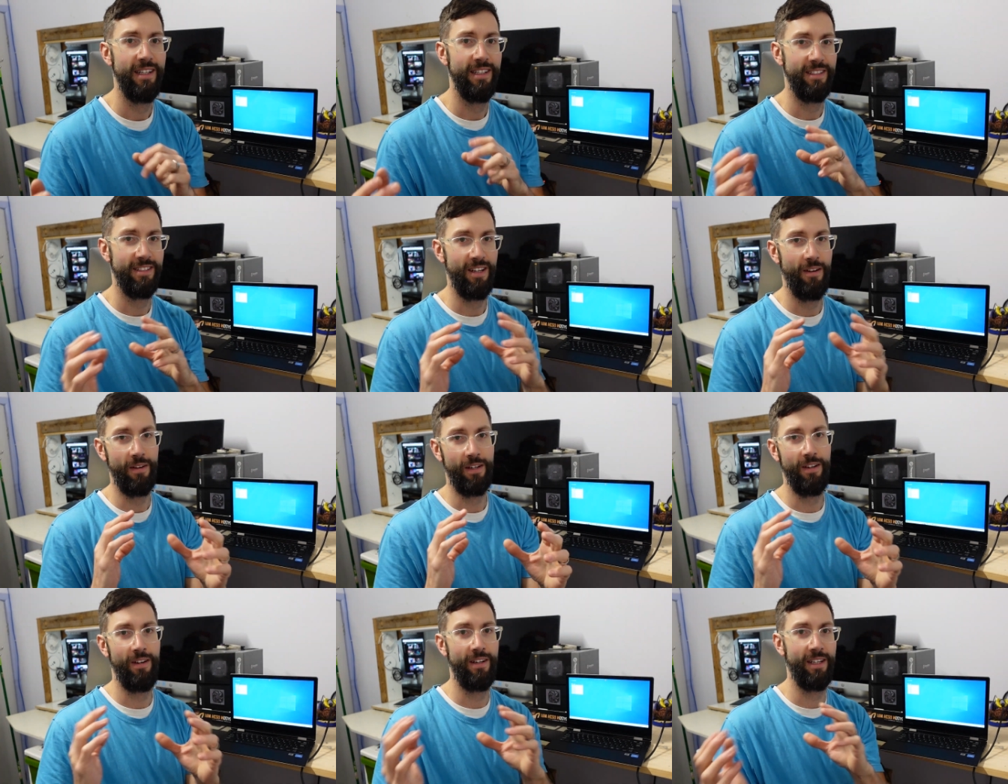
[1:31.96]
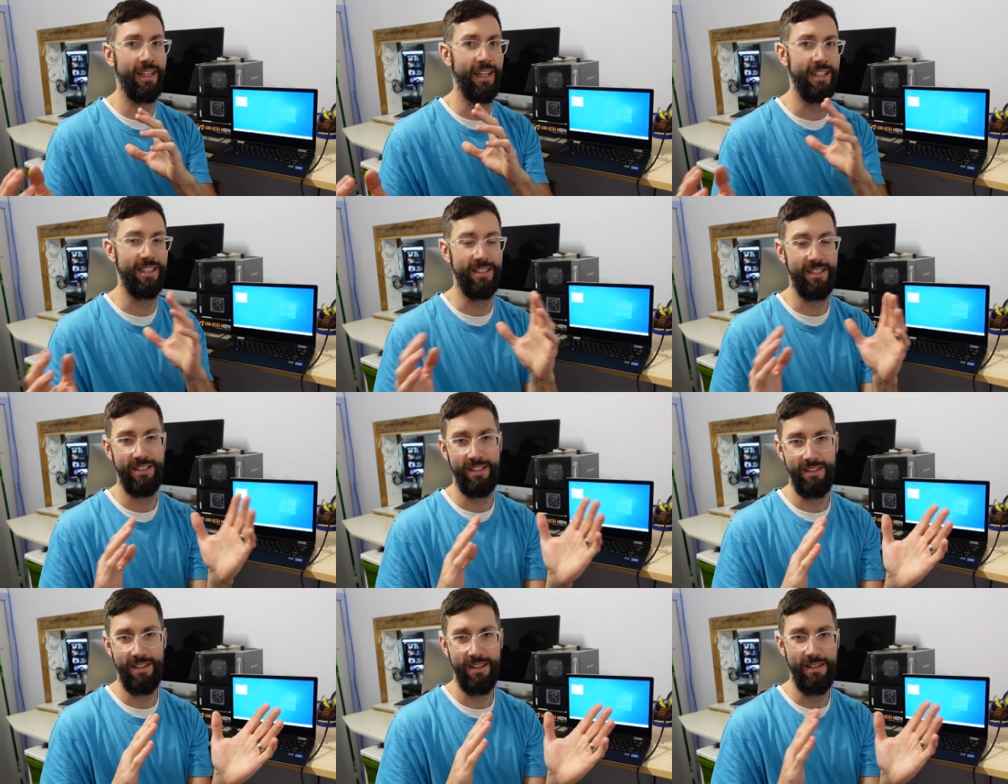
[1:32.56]
so it kind of
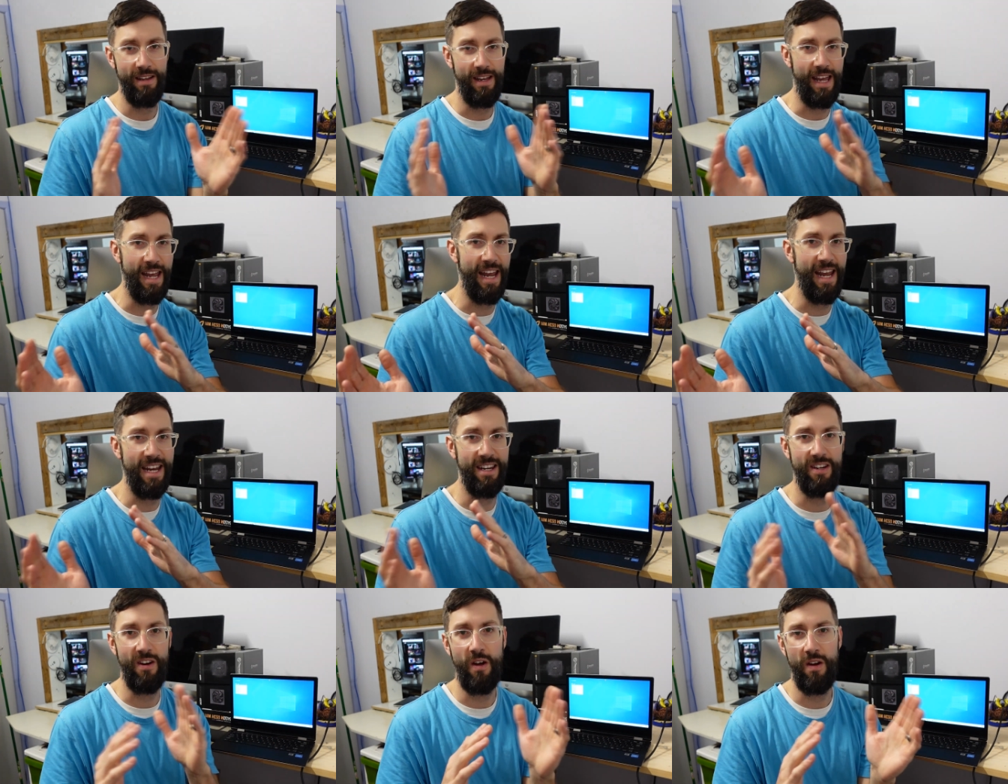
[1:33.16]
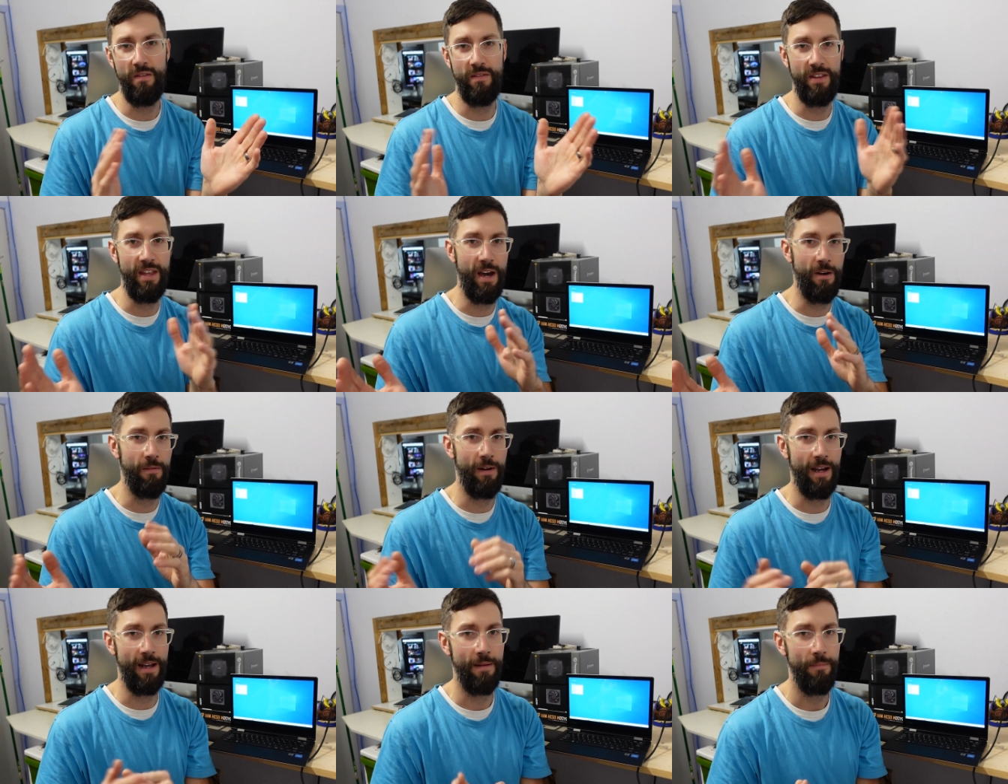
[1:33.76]
gets handed over
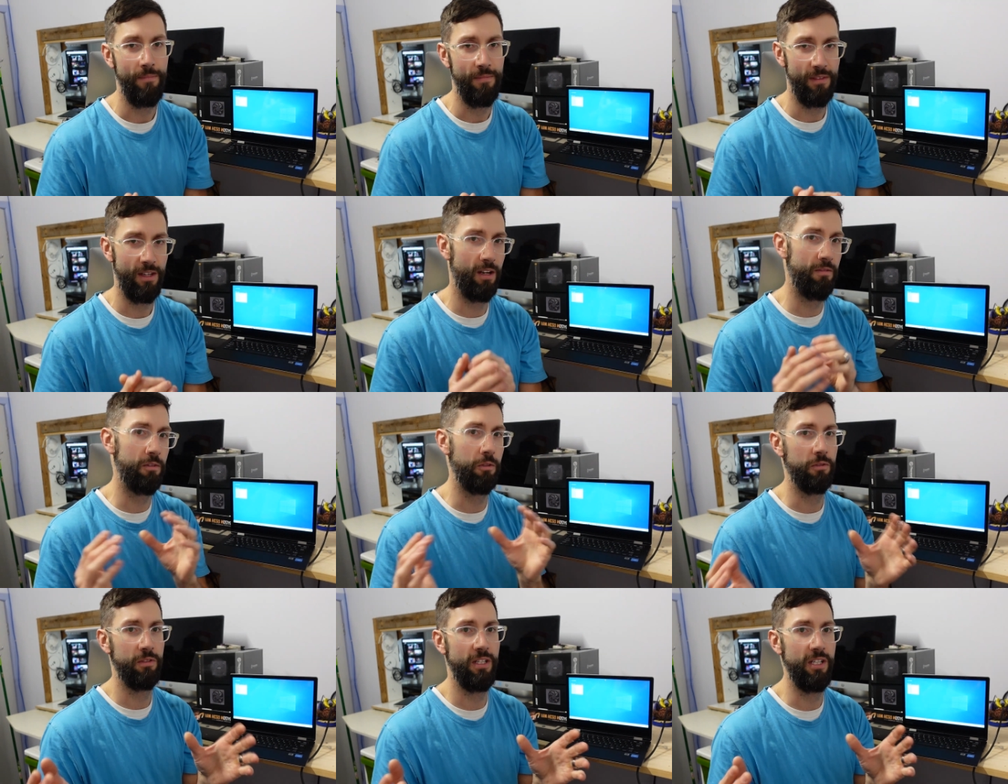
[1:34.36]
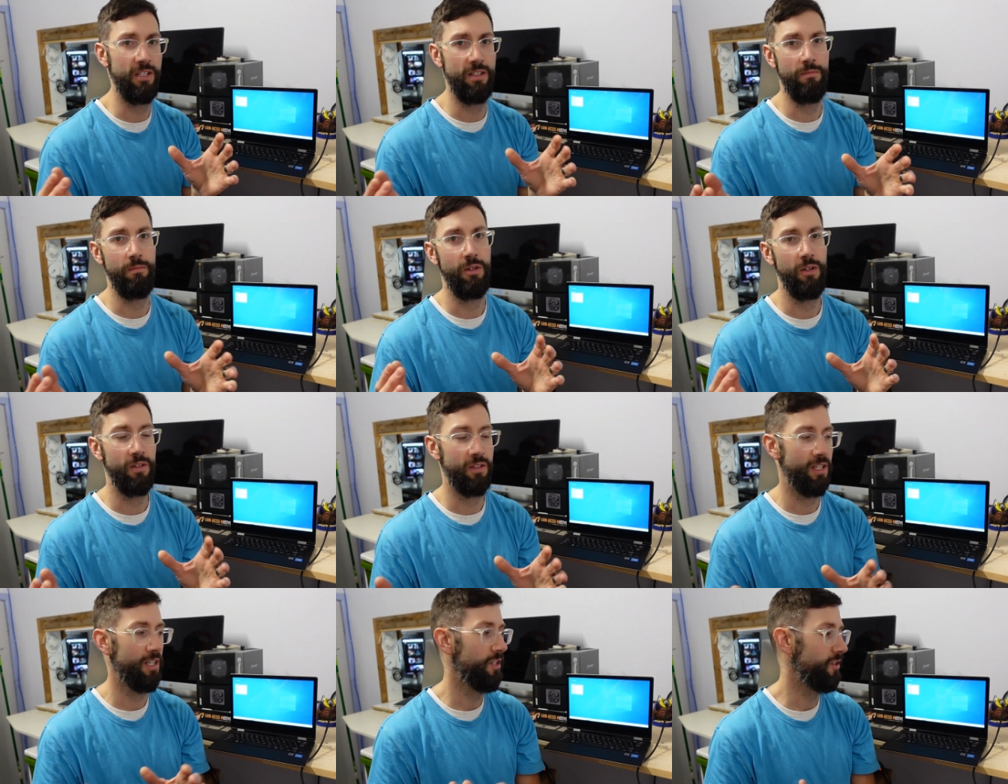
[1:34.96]
that way, the overall system
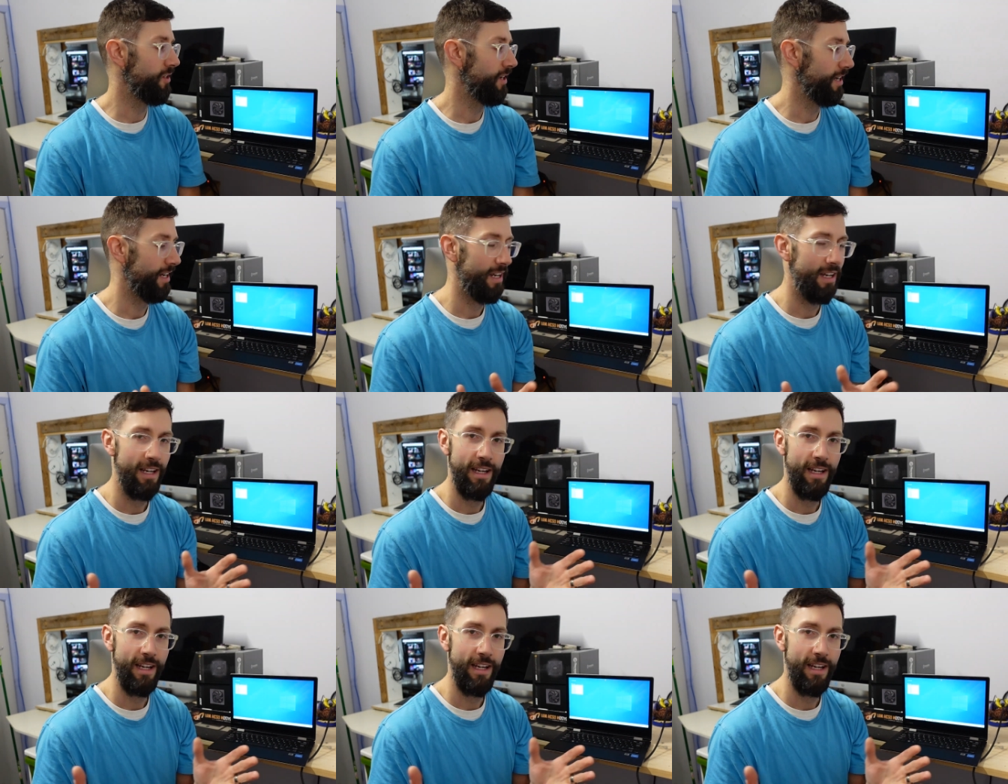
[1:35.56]
usage.